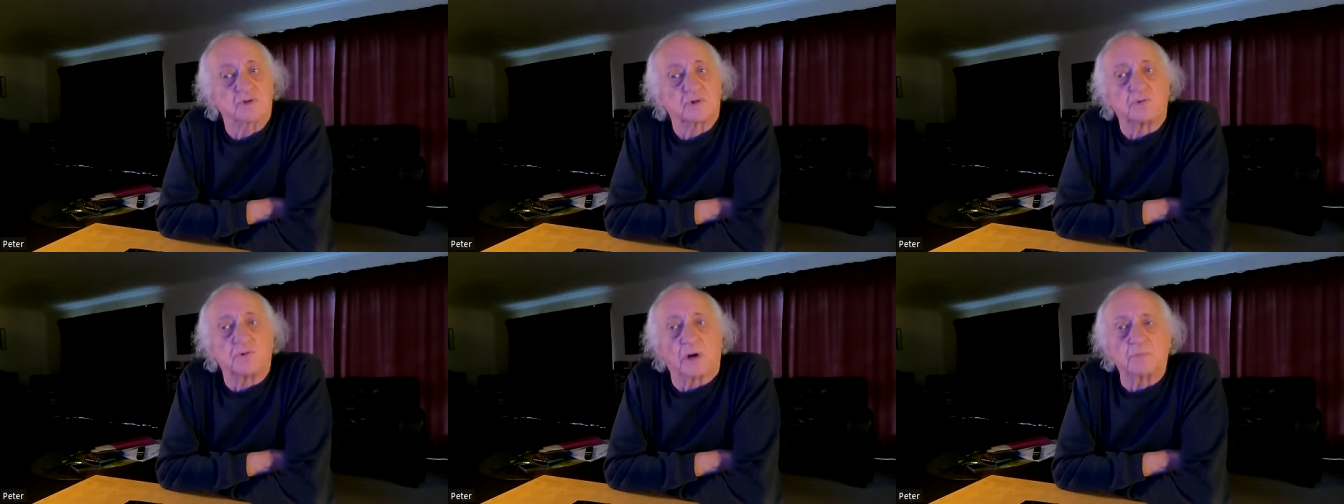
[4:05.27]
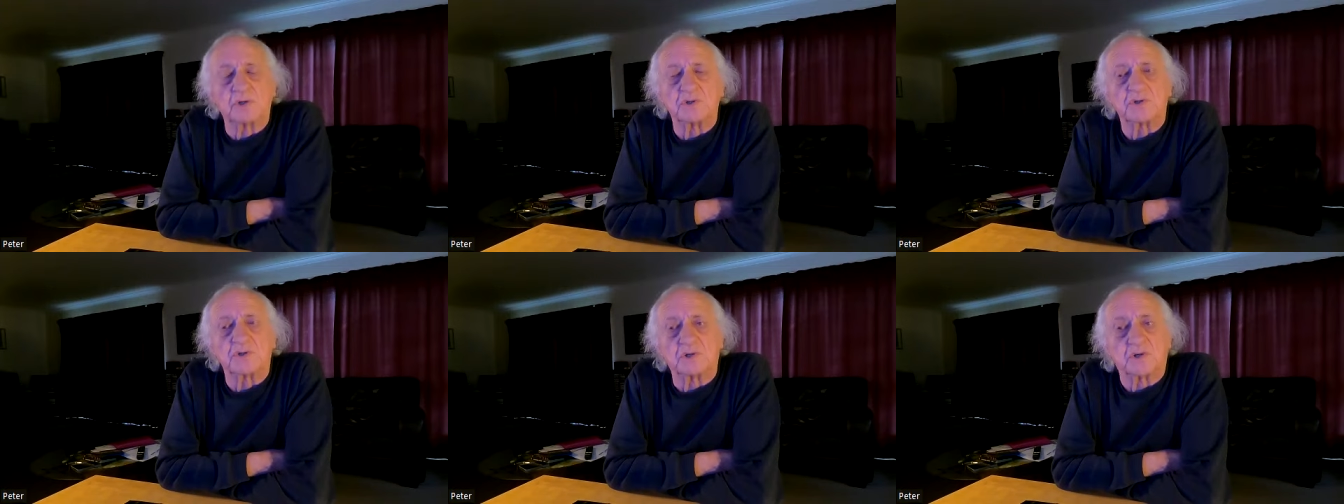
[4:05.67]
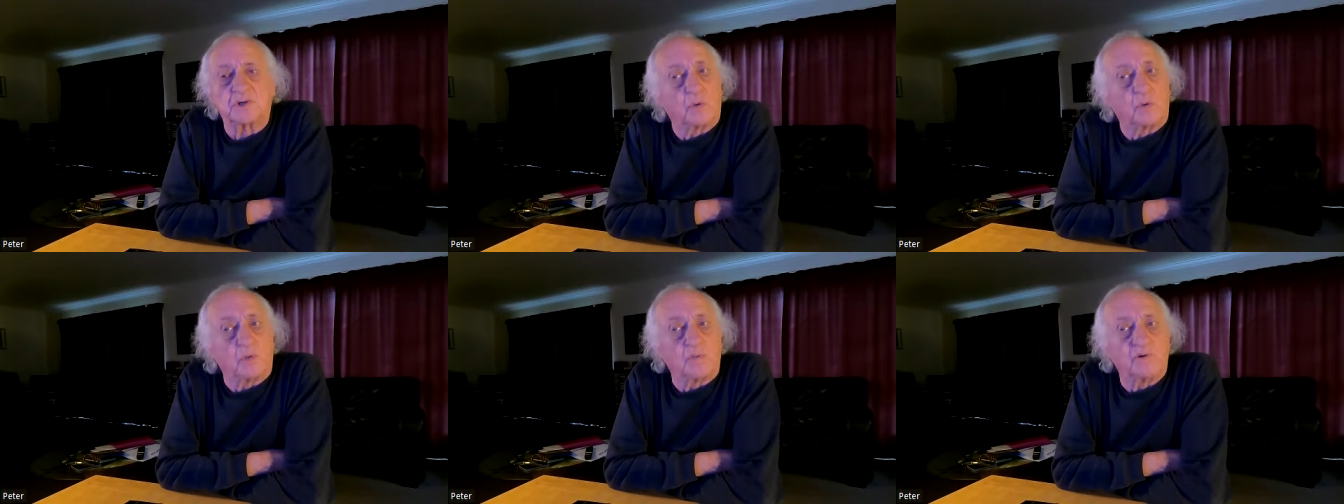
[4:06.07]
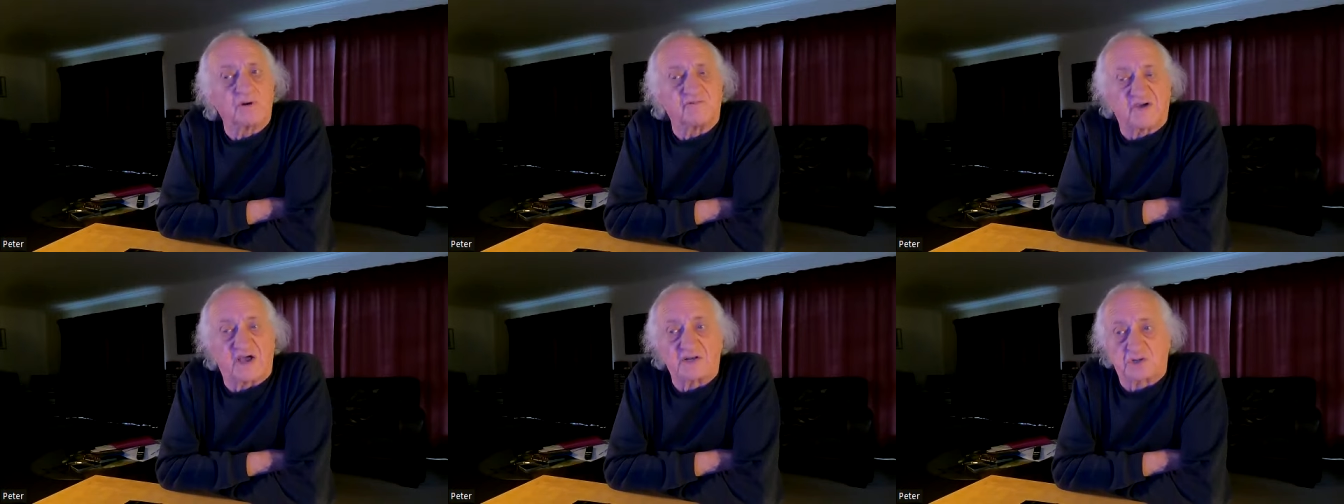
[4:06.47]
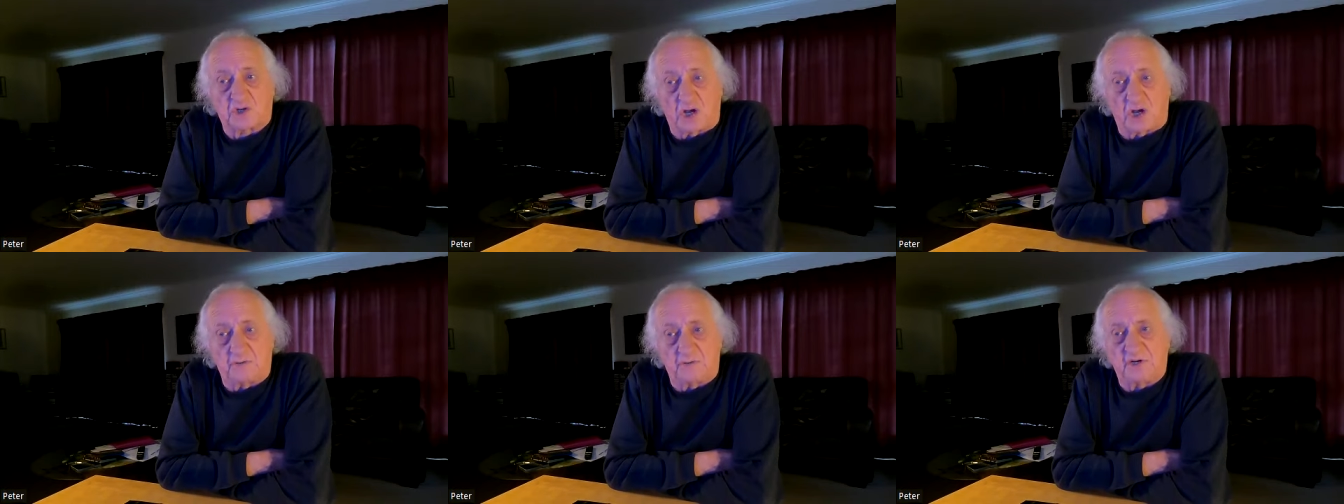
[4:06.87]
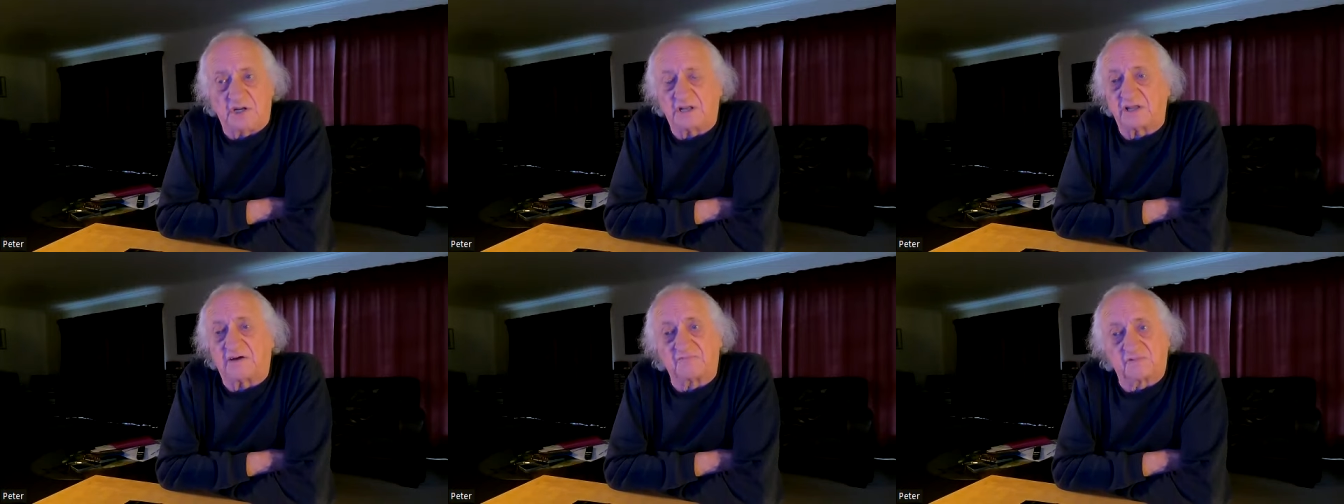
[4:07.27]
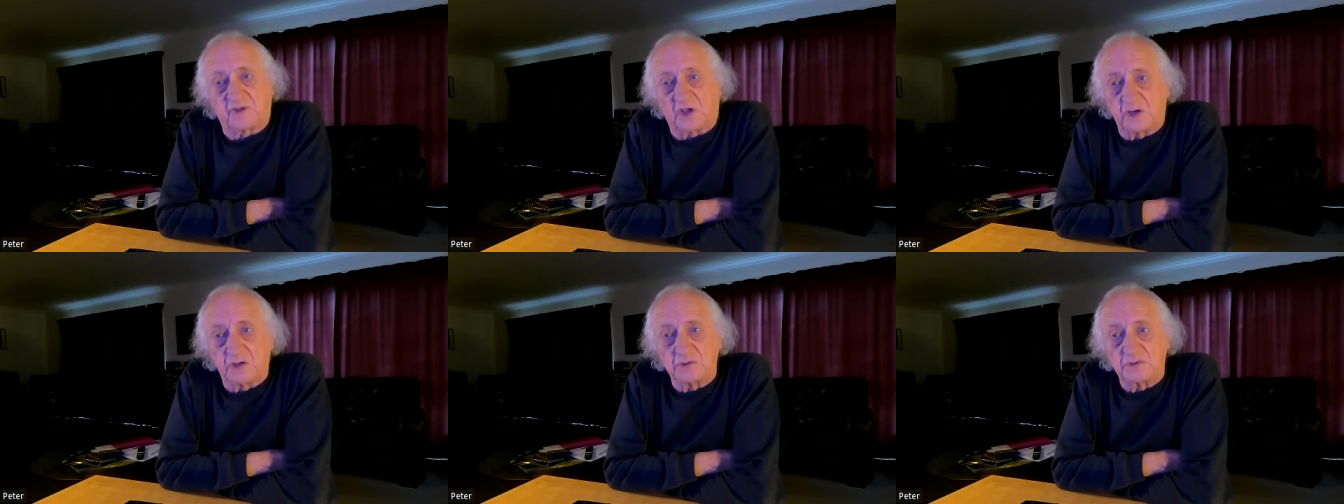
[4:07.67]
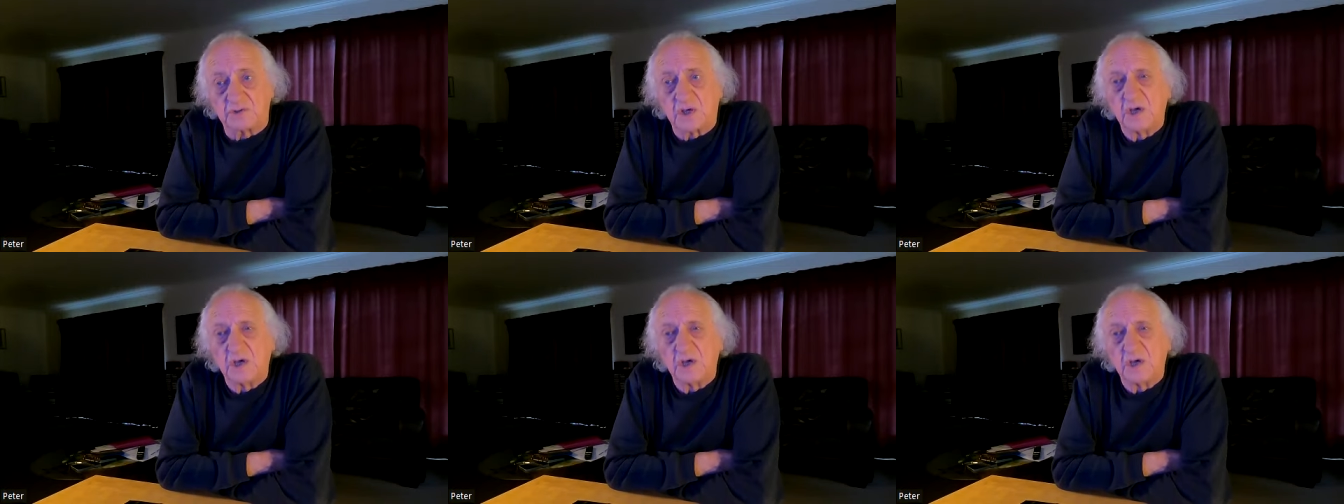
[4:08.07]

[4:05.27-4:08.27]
Robinson and A Woman of Our Time, and he loved those.